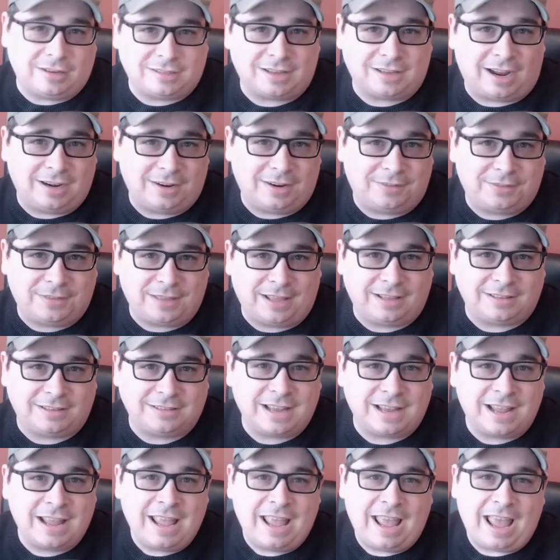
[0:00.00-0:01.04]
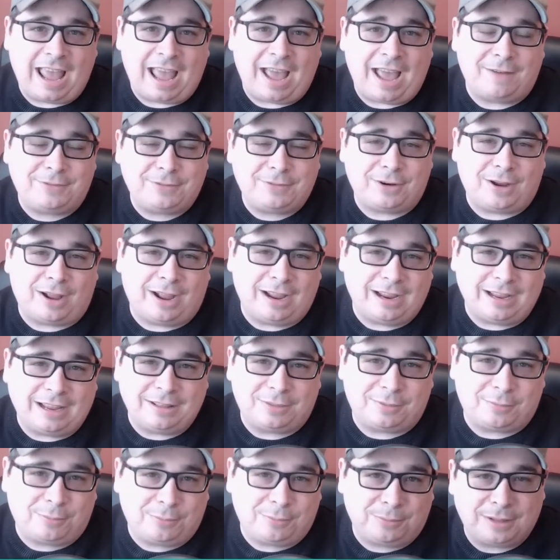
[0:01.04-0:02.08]
side of things after I
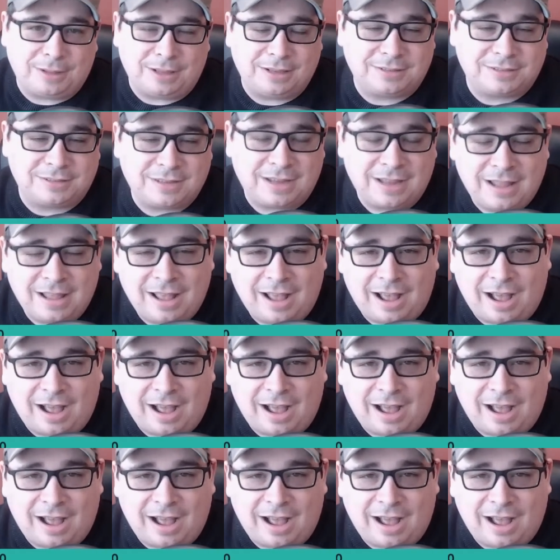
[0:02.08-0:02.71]
get through this.